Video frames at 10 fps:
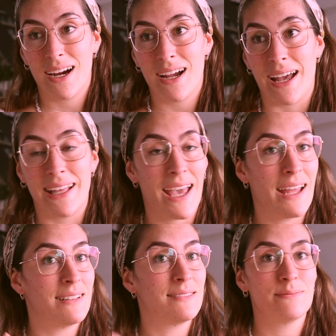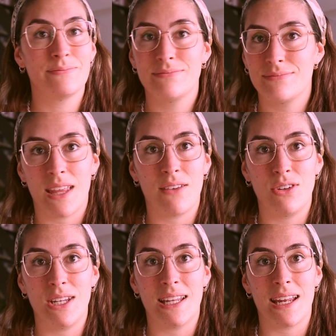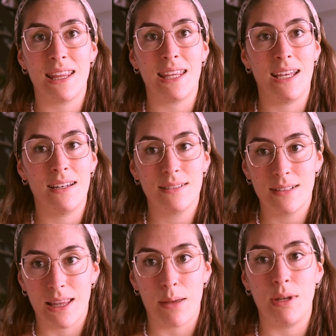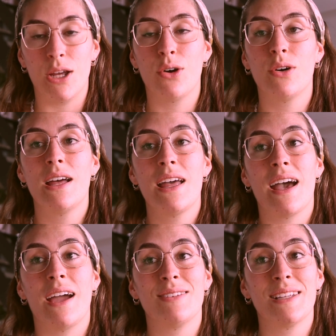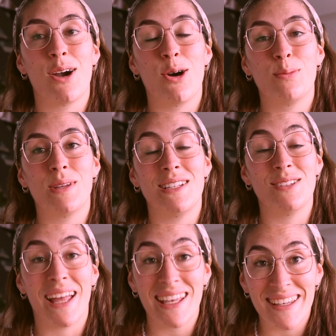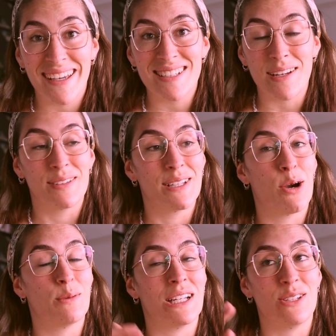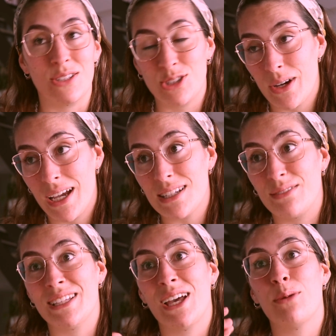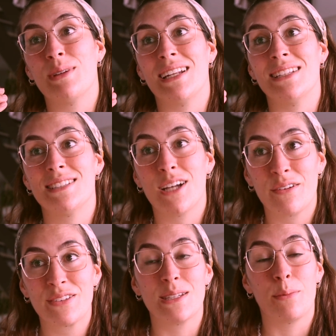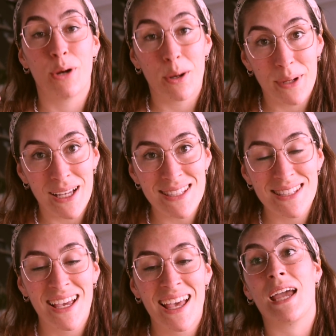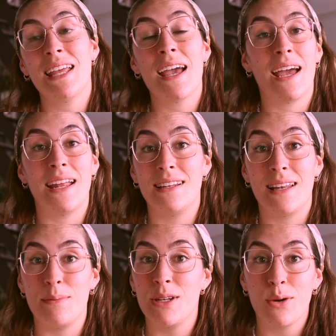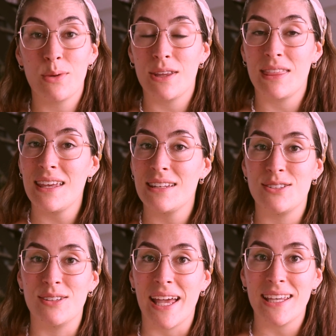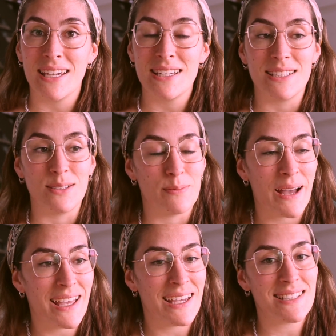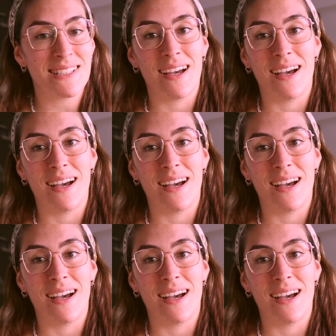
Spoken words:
Again, if you need anything, let me know. I really hope that you like it. I really hope that you enjoy it. I really hope that it serves the purpose. And yeah, and let me know what you think. Do you like it? Did you buy it?